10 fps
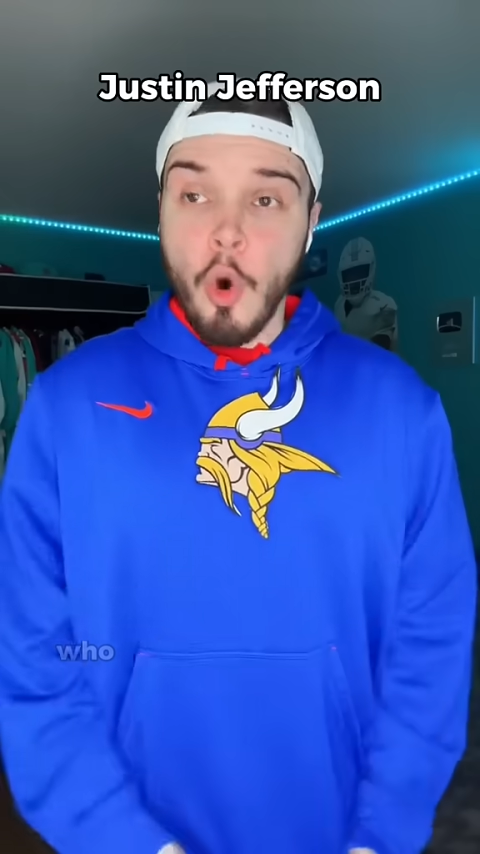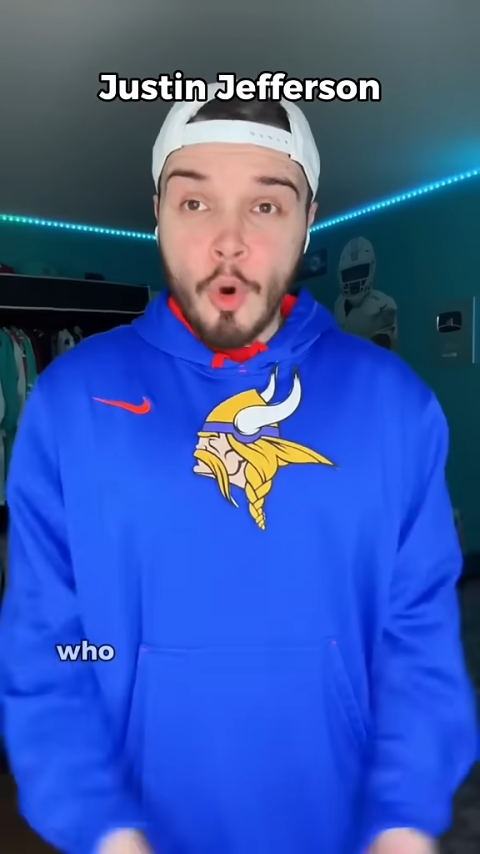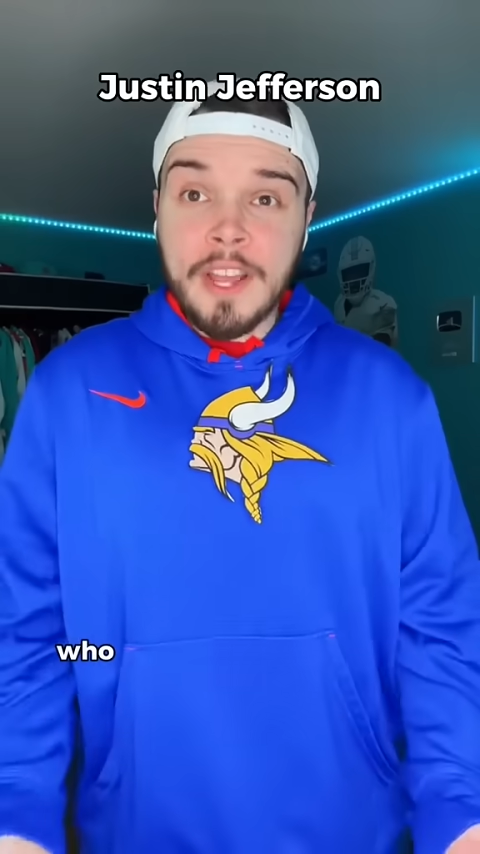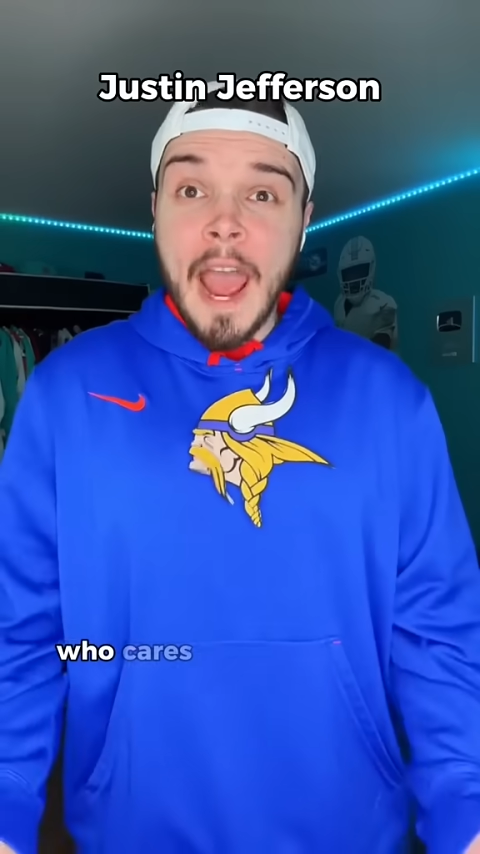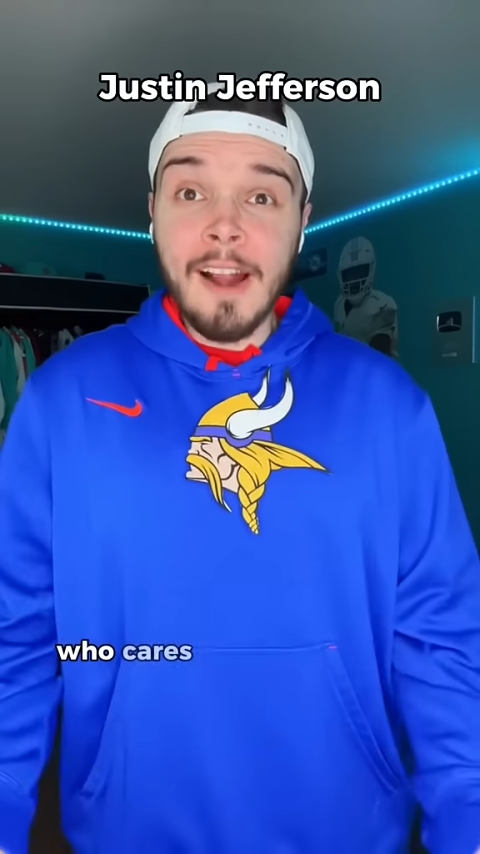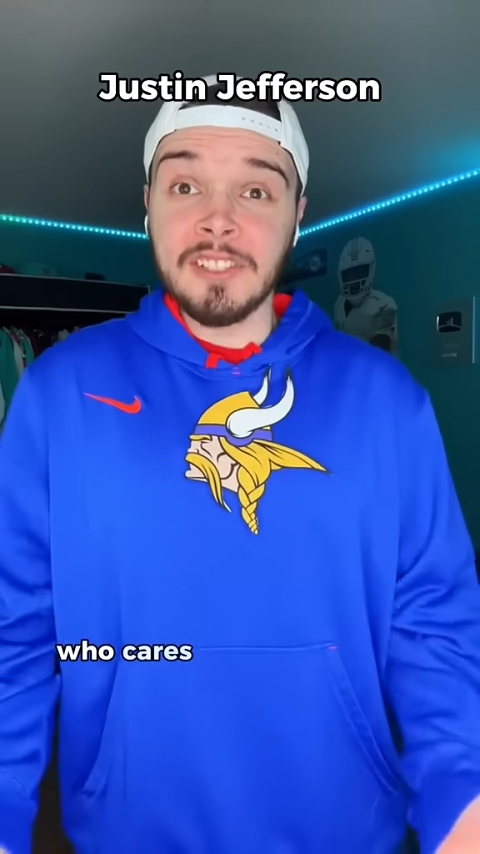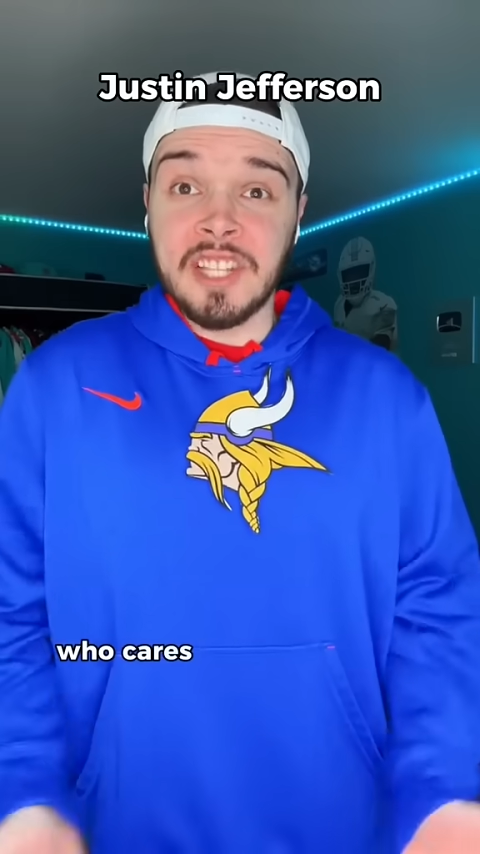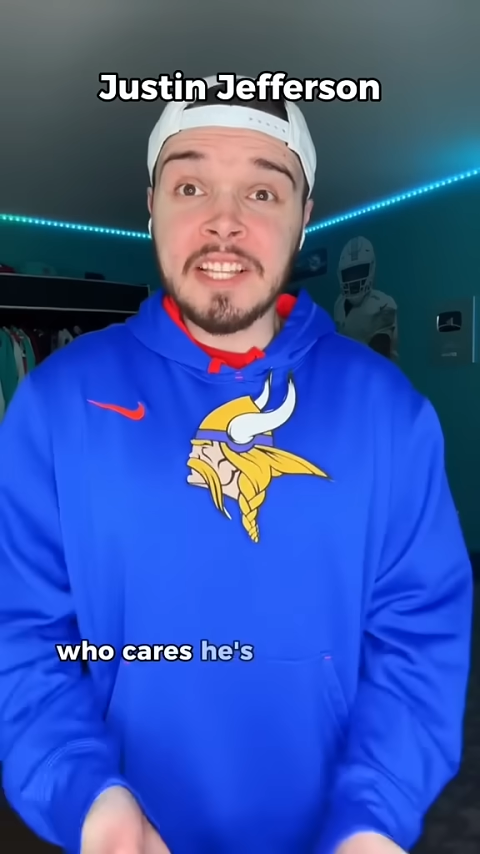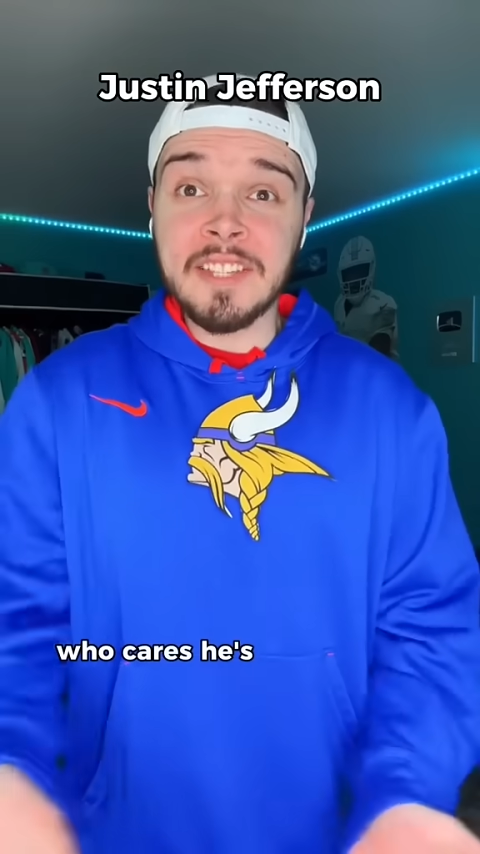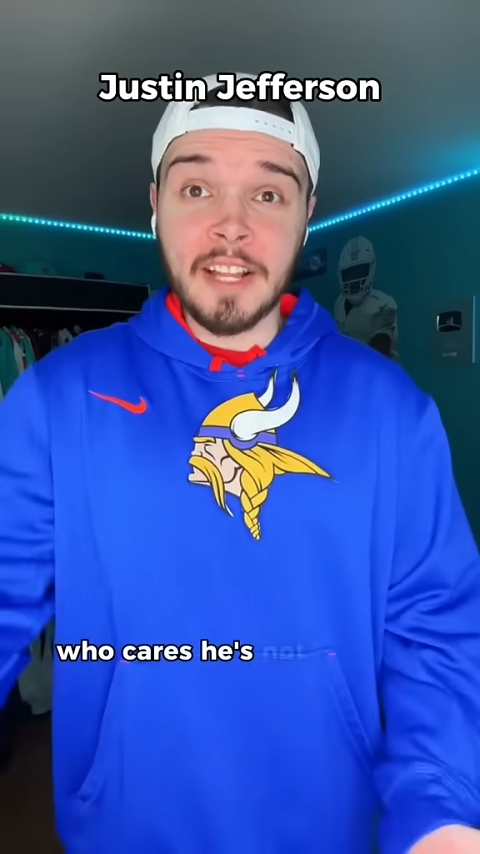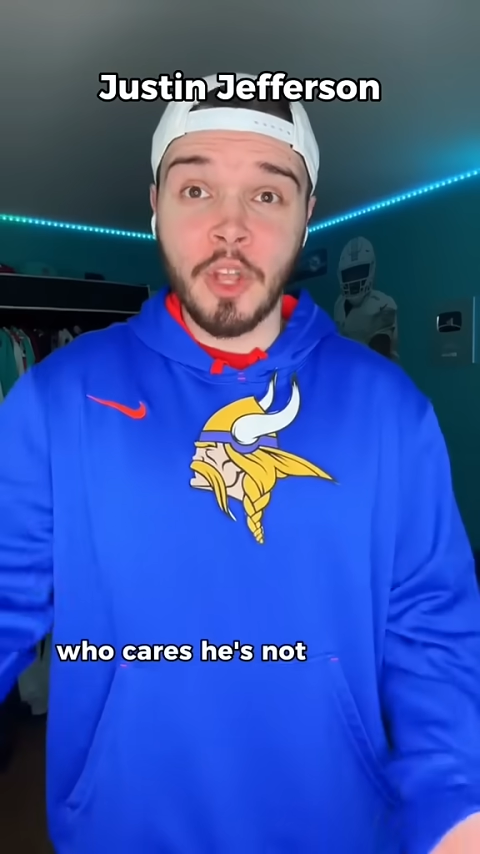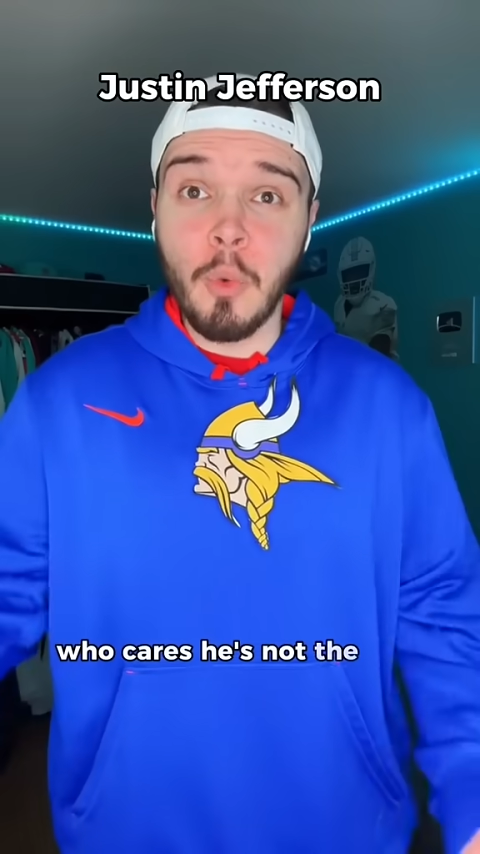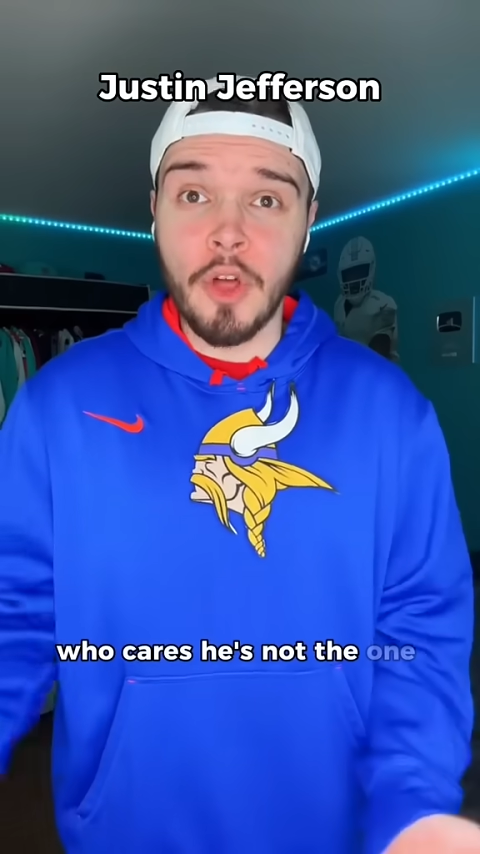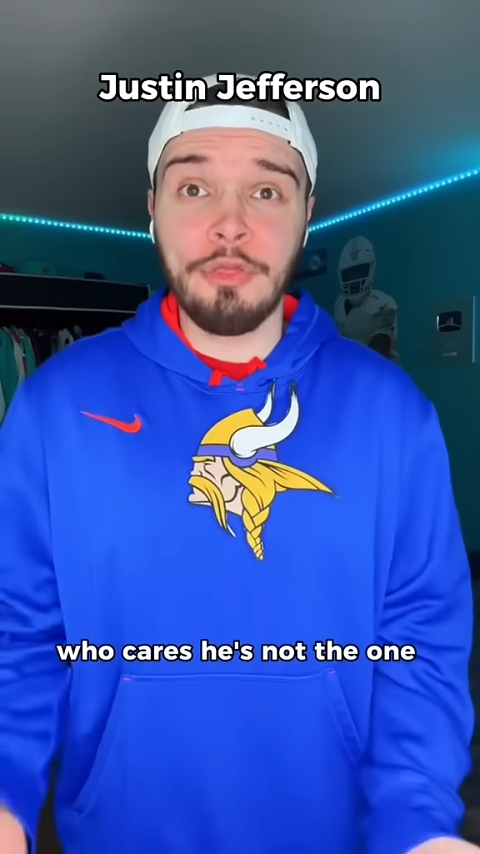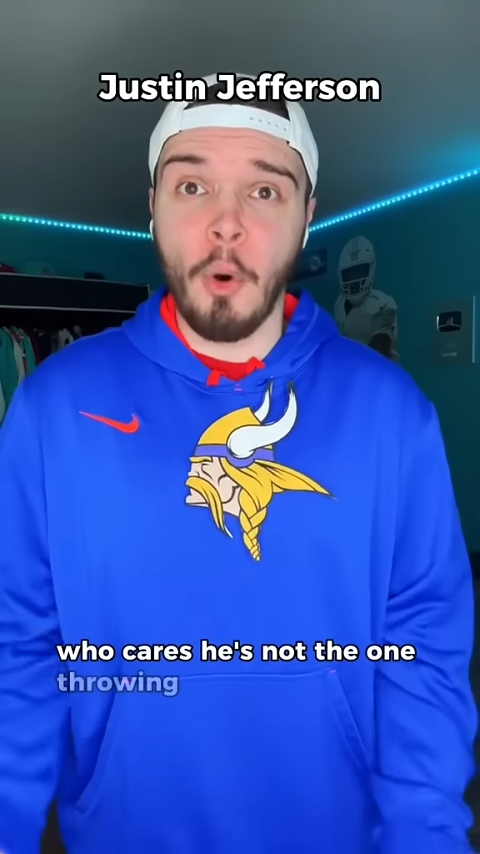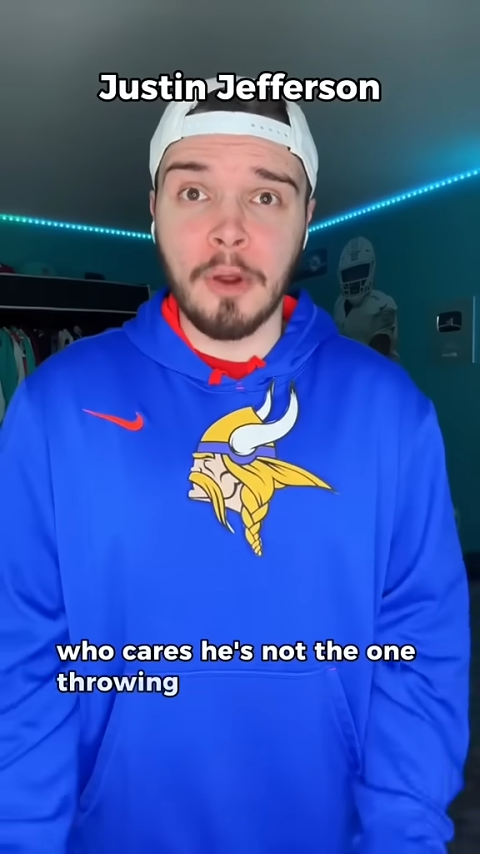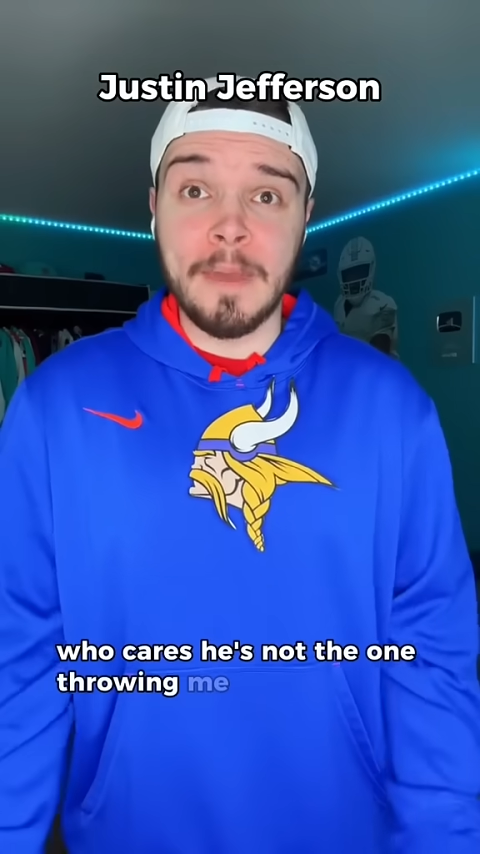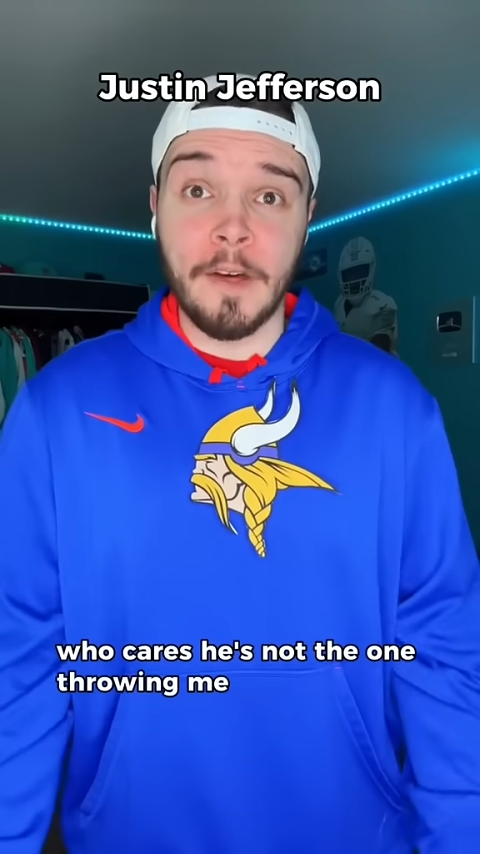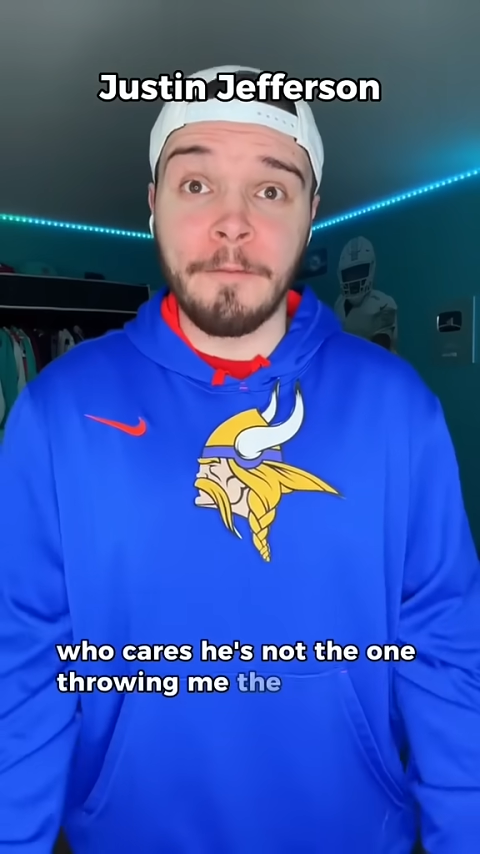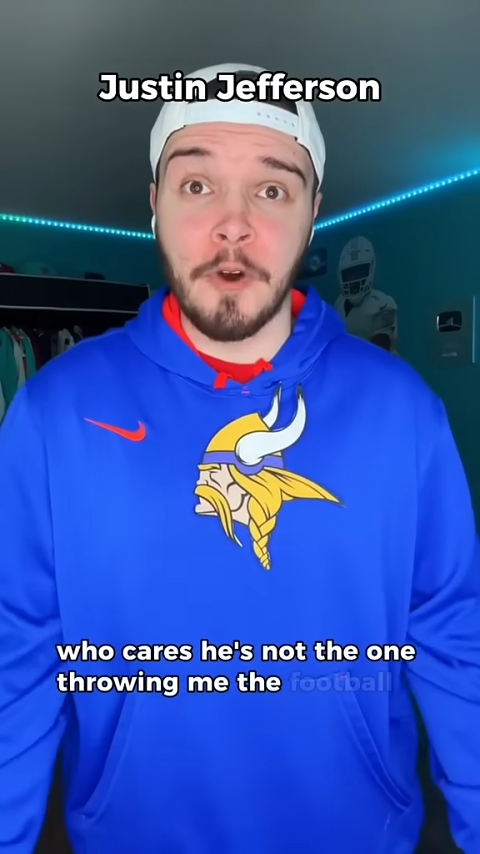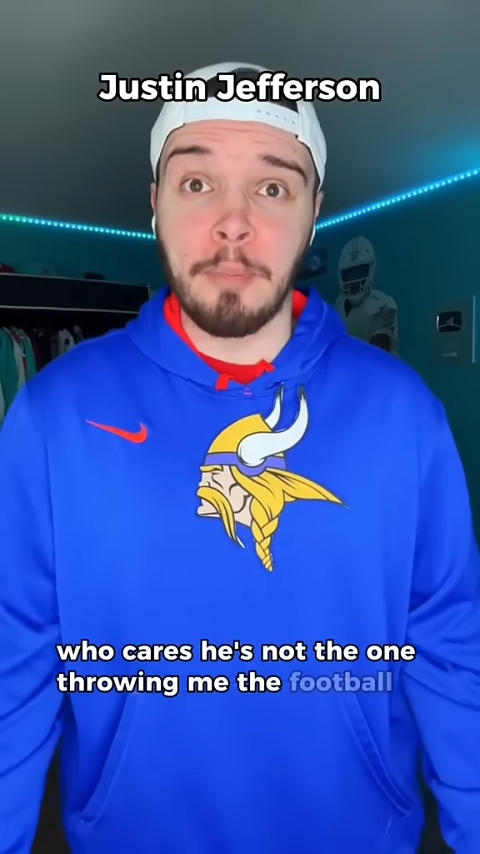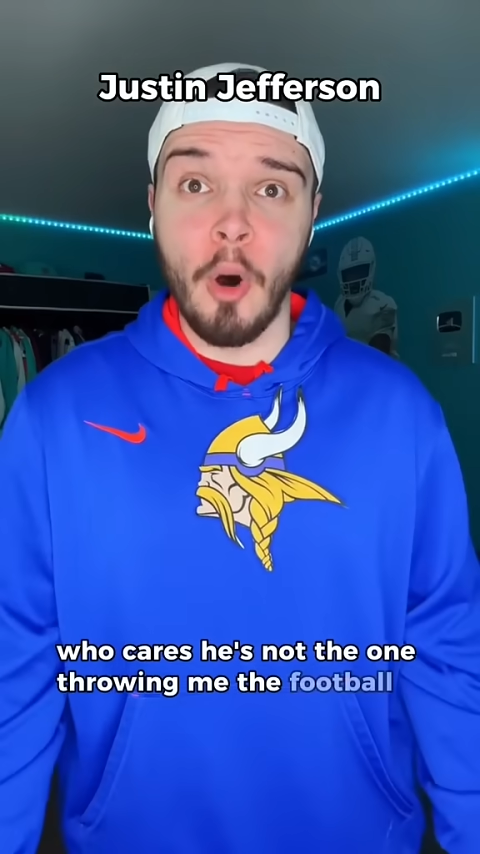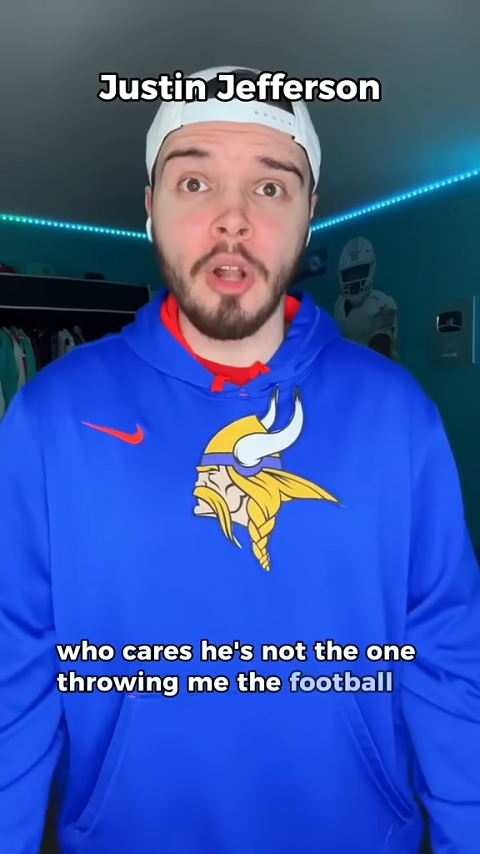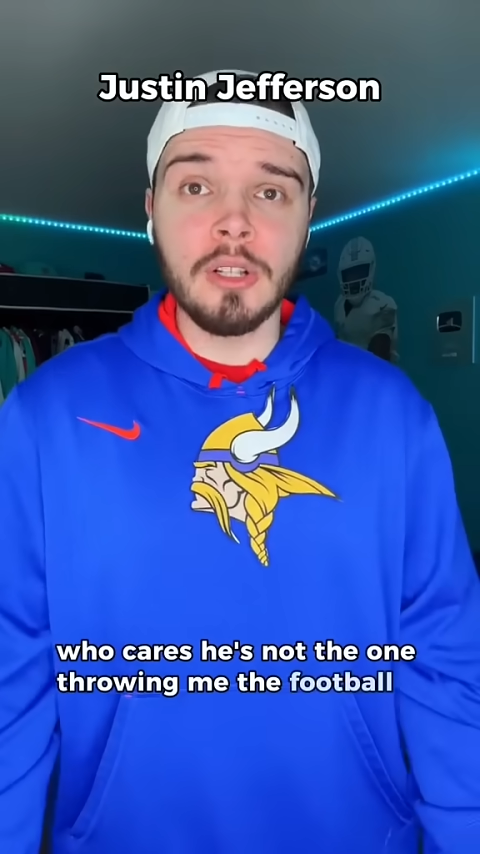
cares? He's not the one throwing me the football.